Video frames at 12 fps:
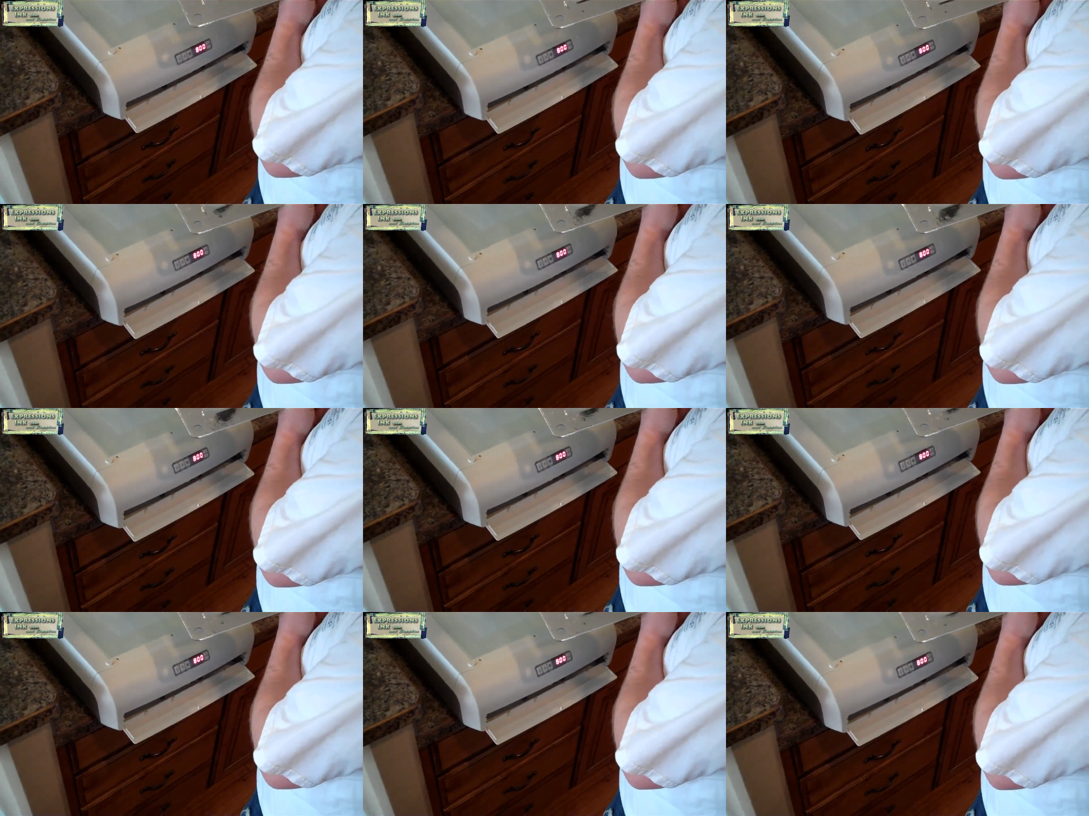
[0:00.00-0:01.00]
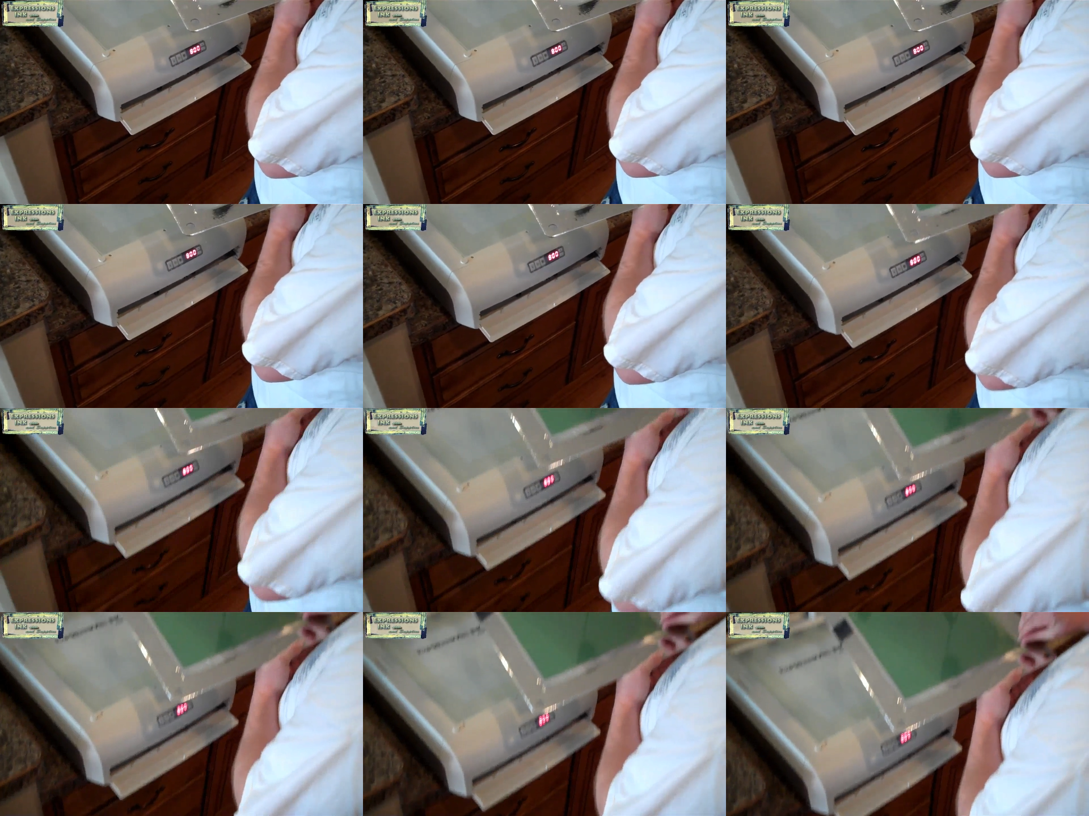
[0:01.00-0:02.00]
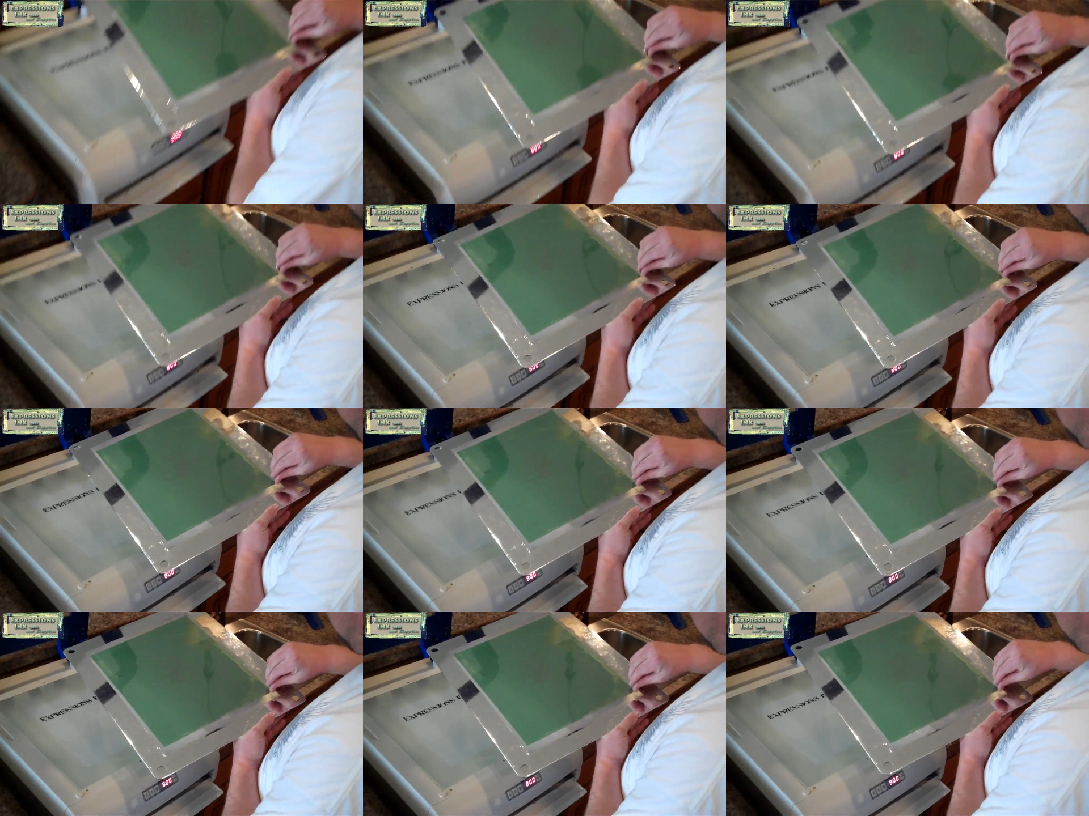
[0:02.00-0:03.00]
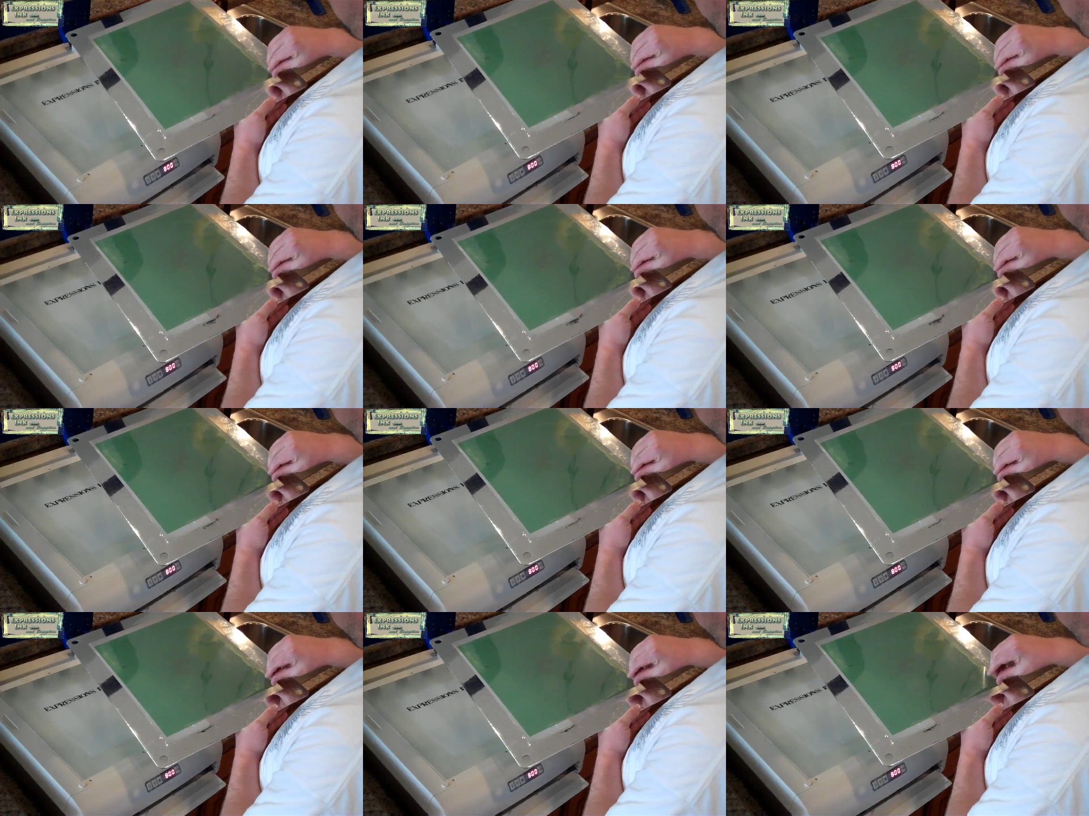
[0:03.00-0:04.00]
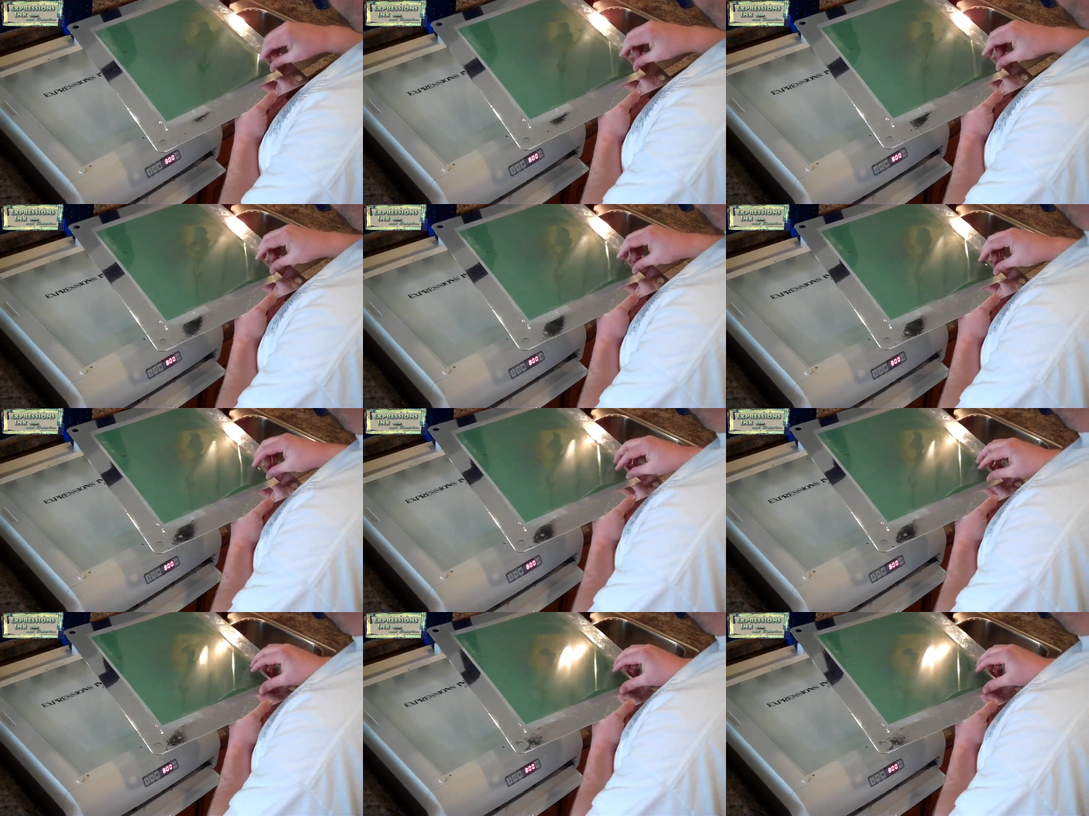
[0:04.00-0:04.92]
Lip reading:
Nobody's mouth can be seen.